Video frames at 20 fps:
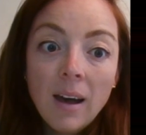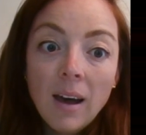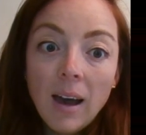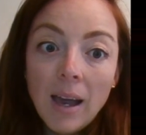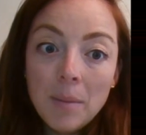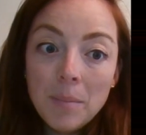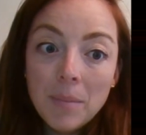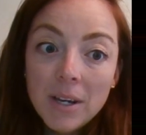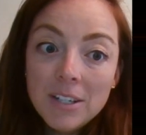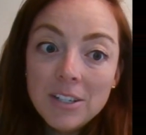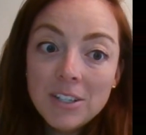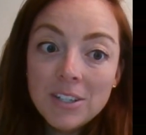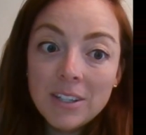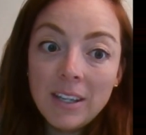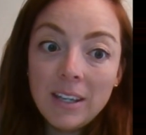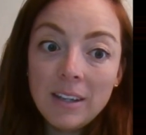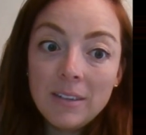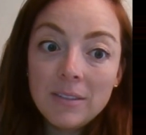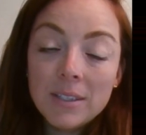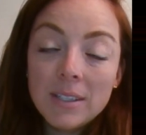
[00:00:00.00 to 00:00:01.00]
I munched
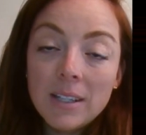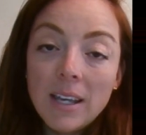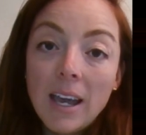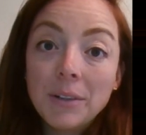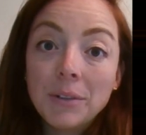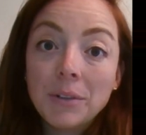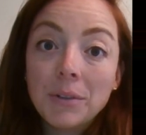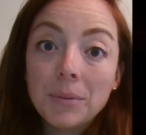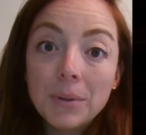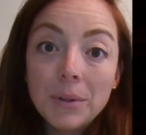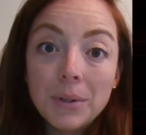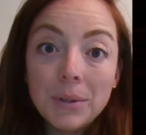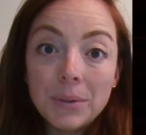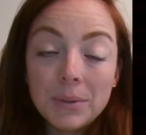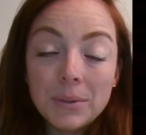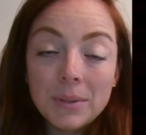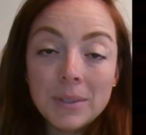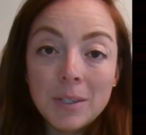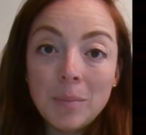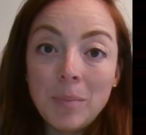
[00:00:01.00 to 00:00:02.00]
leaves and
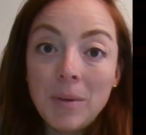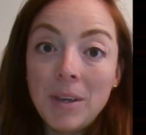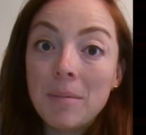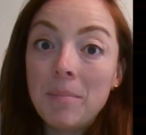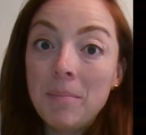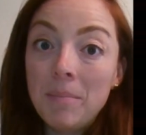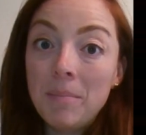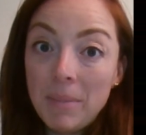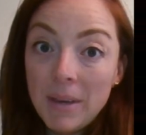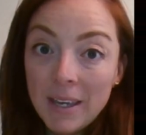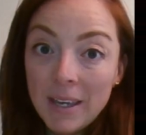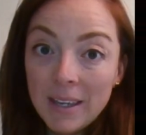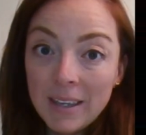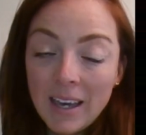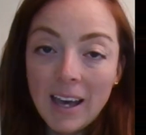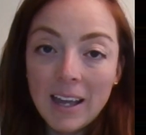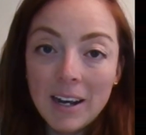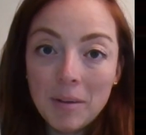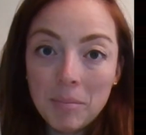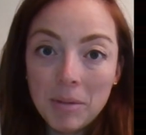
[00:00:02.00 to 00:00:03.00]
grew to be a big
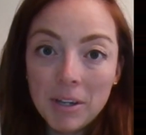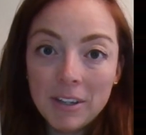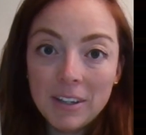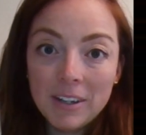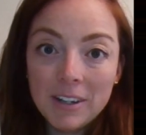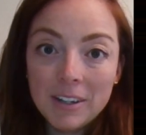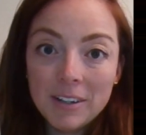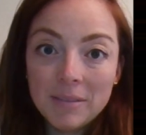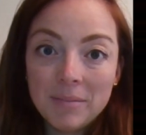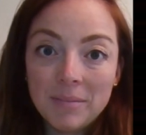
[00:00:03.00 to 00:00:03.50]
caterpillar.